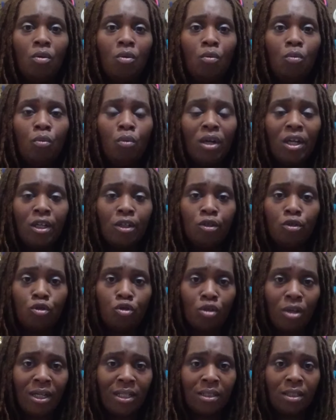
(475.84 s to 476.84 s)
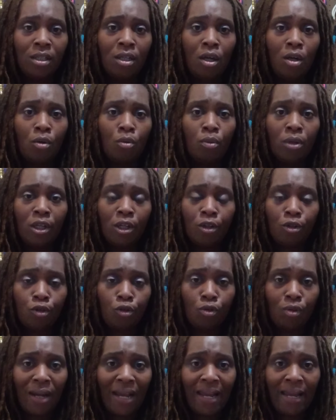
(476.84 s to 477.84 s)
where you trying to go, where
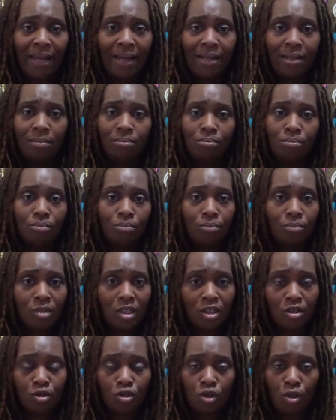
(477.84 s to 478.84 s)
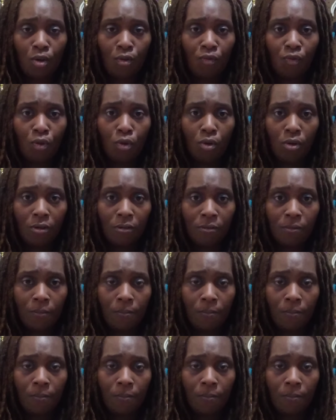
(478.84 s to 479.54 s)
you at, and so forth.